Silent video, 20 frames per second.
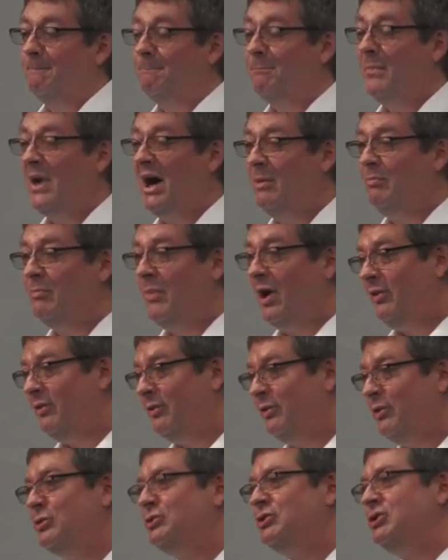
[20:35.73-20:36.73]
My
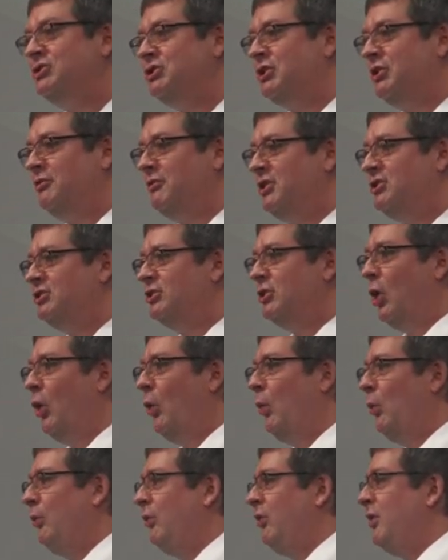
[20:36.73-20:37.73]
mother, who's a generation
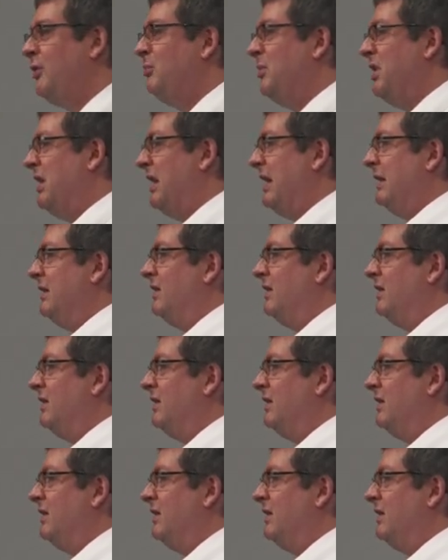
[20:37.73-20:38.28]
older than me,